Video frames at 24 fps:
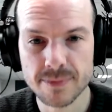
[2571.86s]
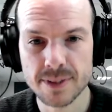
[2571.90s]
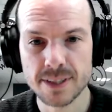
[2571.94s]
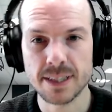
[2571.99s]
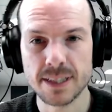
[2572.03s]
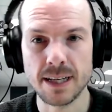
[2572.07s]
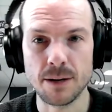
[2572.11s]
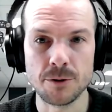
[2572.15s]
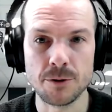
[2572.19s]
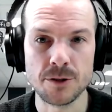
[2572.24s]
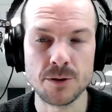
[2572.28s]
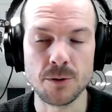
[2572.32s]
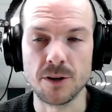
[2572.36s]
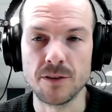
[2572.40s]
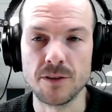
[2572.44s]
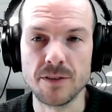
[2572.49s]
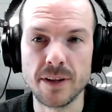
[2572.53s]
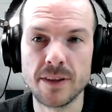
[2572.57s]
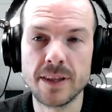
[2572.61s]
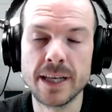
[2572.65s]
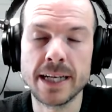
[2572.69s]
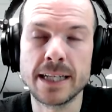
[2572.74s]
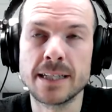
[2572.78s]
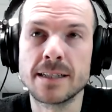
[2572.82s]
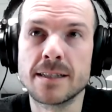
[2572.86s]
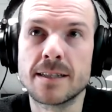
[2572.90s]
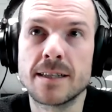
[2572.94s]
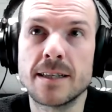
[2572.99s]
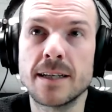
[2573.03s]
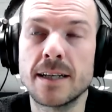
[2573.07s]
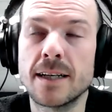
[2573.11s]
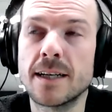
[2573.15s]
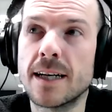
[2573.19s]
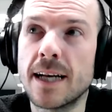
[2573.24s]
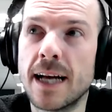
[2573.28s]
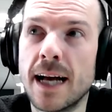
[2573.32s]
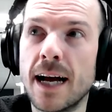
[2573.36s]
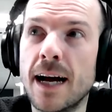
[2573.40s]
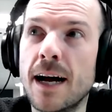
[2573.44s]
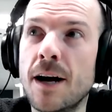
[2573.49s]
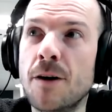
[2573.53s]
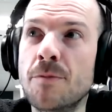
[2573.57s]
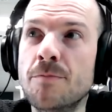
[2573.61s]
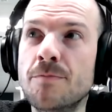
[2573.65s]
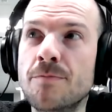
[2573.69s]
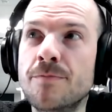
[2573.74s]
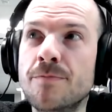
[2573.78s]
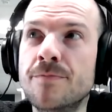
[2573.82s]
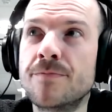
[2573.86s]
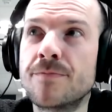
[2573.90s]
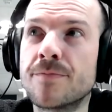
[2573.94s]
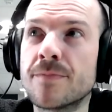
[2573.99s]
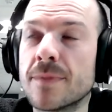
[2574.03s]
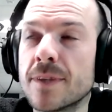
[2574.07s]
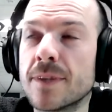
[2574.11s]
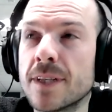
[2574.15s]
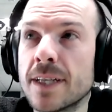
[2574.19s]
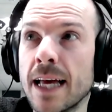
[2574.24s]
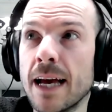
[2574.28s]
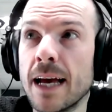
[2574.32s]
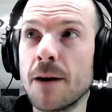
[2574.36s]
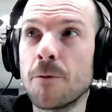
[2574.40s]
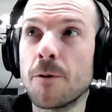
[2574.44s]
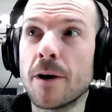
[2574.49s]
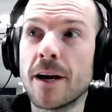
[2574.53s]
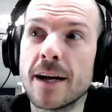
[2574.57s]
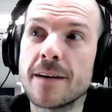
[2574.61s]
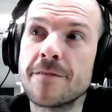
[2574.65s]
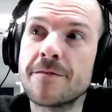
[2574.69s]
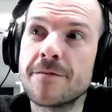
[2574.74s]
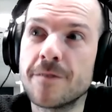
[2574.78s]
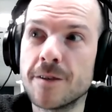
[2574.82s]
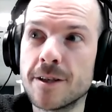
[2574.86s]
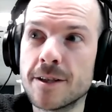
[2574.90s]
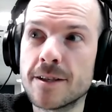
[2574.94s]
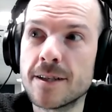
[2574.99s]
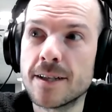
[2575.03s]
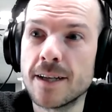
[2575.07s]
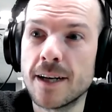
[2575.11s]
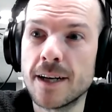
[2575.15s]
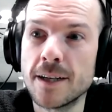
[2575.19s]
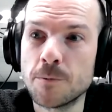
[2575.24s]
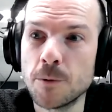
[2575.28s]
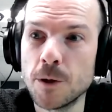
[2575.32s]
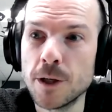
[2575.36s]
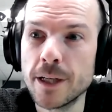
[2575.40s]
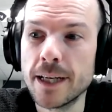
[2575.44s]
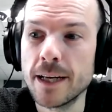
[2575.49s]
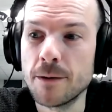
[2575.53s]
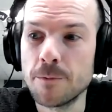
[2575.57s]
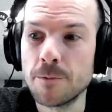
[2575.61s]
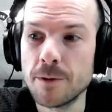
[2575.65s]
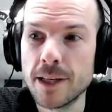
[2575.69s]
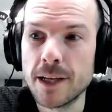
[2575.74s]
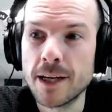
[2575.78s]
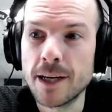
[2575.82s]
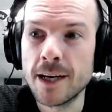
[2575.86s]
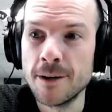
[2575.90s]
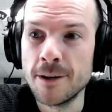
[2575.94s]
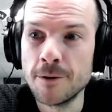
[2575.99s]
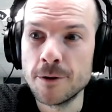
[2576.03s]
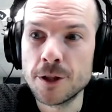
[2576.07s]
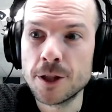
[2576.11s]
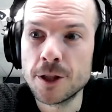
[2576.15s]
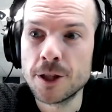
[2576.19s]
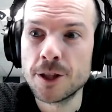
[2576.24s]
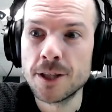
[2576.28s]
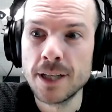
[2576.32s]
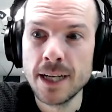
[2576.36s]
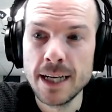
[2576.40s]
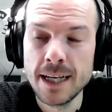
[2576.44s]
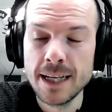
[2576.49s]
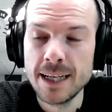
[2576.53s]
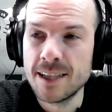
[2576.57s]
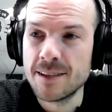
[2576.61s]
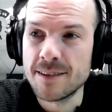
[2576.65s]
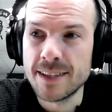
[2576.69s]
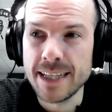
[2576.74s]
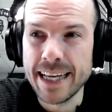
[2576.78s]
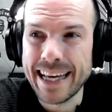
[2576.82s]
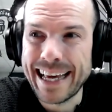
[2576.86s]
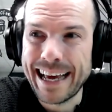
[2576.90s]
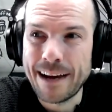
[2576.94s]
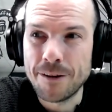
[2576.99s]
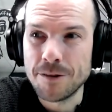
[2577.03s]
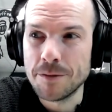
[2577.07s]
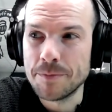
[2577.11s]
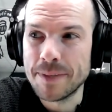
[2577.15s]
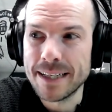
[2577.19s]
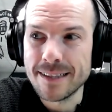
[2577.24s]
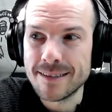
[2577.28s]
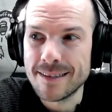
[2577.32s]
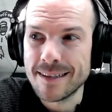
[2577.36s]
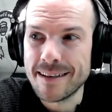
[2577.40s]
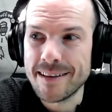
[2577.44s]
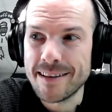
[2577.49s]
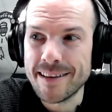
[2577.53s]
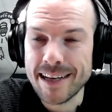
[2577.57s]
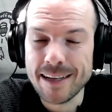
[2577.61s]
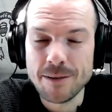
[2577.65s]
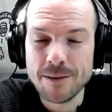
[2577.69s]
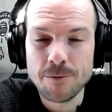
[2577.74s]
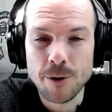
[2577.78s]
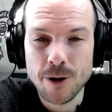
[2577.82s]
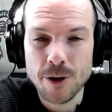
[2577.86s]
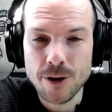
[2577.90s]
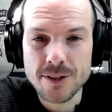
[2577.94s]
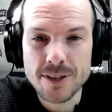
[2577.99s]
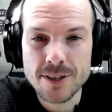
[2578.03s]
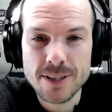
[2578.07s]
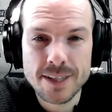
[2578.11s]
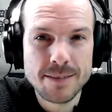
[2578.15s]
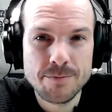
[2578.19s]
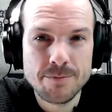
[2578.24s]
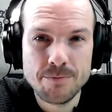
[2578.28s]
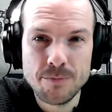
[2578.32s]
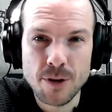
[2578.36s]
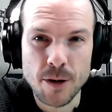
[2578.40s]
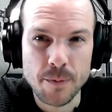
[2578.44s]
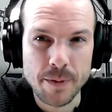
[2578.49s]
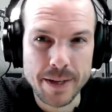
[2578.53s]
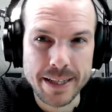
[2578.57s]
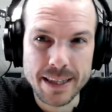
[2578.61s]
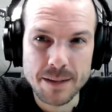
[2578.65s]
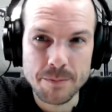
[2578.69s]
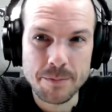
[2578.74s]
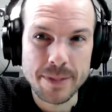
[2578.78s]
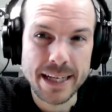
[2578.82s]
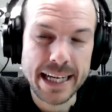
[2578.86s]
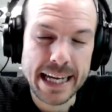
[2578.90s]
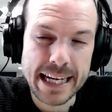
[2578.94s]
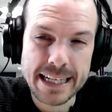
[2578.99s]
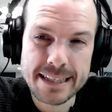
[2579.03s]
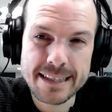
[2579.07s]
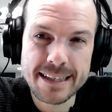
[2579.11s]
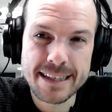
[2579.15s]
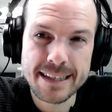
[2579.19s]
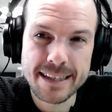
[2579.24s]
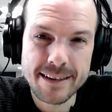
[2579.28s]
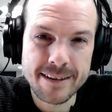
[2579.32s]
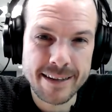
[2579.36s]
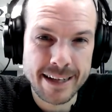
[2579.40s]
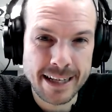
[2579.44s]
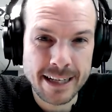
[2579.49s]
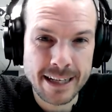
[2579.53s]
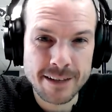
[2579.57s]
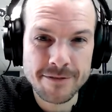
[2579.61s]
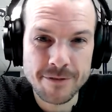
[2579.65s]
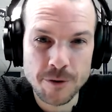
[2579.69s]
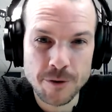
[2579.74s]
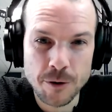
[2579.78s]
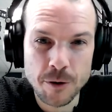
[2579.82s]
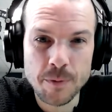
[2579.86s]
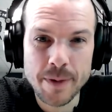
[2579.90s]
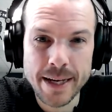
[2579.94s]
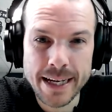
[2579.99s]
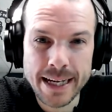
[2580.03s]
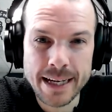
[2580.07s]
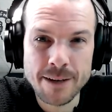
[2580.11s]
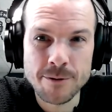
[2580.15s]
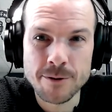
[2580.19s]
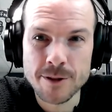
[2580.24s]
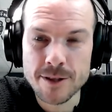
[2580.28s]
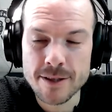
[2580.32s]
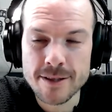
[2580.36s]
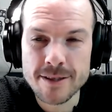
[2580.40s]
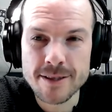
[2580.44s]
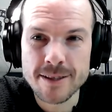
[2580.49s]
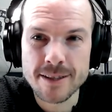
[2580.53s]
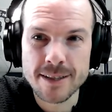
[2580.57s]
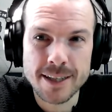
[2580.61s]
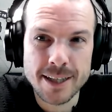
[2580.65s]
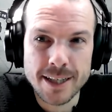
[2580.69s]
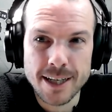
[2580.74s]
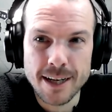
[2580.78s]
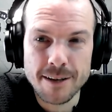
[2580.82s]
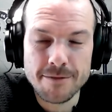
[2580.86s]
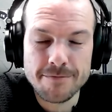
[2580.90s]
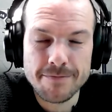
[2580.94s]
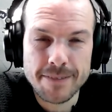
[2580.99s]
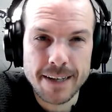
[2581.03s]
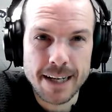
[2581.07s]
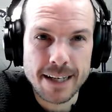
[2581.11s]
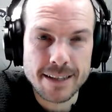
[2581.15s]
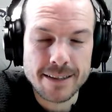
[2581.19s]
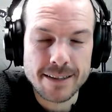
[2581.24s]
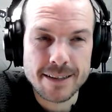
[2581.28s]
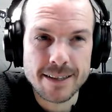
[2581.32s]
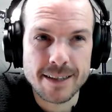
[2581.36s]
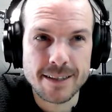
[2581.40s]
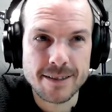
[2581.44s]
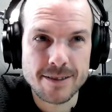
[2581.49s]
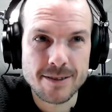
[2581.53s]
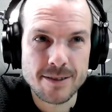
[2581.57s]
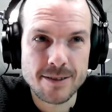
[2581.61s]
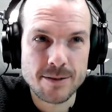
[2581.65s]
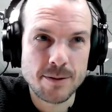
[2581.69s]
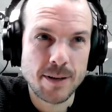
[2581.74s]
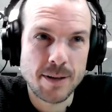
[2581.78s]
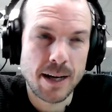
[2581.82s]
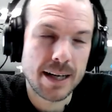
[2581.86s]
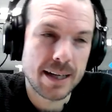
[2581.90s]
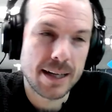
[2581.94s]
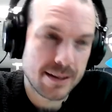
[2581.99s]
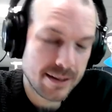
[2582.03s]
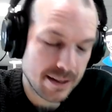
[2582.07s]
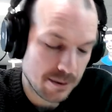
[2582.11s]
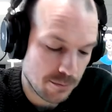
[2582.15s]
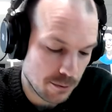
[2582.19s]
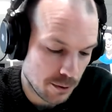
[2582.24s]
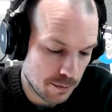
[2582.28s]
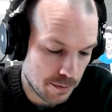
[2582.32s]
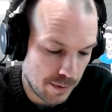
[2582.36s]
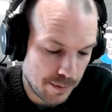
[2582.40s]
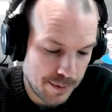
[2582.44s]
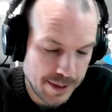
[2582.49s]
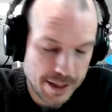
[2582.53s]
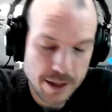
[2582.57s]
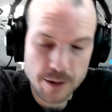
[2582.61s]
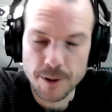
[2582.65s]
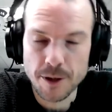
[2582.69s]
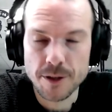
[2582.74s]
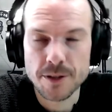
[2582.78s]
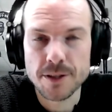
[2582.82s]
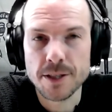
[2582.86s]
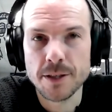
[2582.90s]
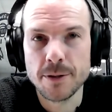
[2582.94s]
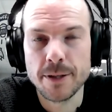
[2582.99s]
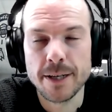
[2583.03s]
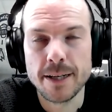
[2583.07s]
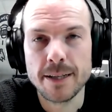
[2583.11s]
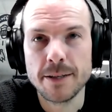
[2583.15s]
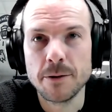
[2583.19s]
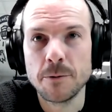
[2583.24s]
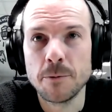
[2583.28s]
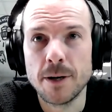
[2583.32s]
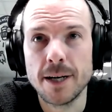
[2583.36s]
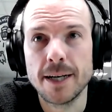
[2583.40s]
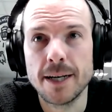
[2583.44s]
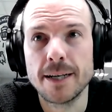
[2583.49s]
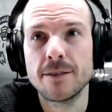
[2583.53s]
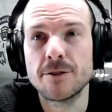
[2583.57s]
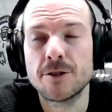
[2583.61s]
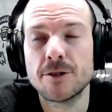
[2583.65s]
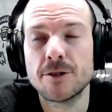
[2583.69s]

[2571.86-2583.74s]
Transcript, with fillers: That was one of the things that, um, yeah, when I first started working with a coach, the accountability thing was probably the biggest thing for me. It was, you know, as, as I think we'll maybe come on to in a little while,